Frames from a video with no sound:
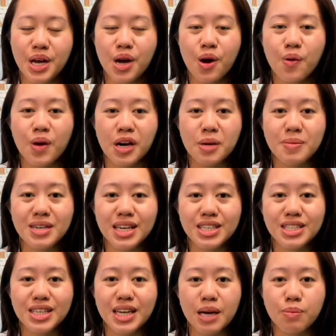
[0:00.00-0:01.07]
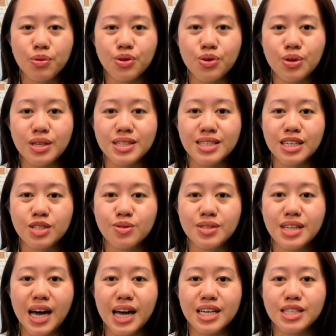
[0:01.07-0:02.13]
Recommendation 9.36 was
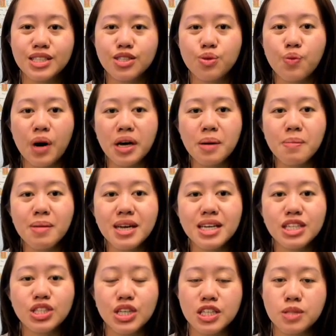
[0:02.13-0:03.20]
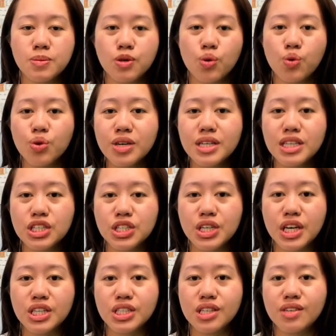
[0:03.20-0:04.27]
added to recommend adjustment or
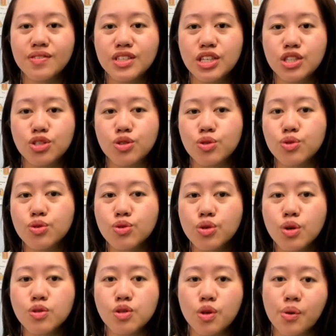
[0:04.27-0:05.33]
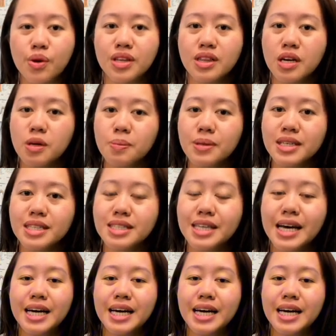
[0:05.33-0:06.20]
initiation of additional glucose-lowering therapies